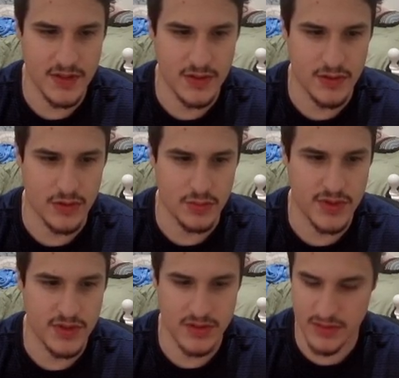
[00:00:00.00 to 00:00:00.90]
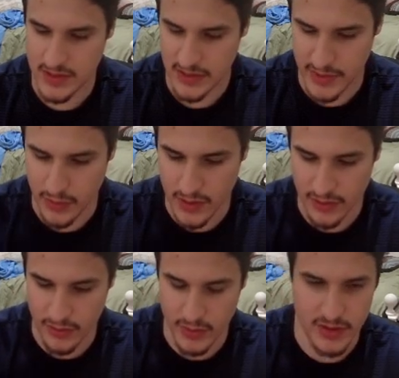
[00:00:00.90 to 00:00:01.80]
Oops, I have my walk
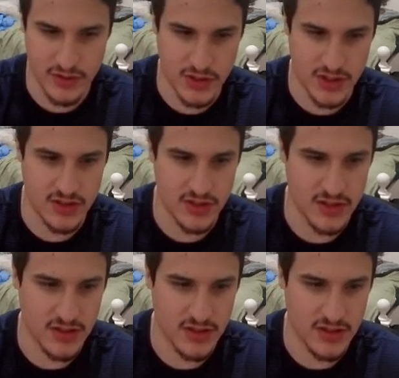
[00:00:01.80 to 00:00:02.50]
through walls cheats on.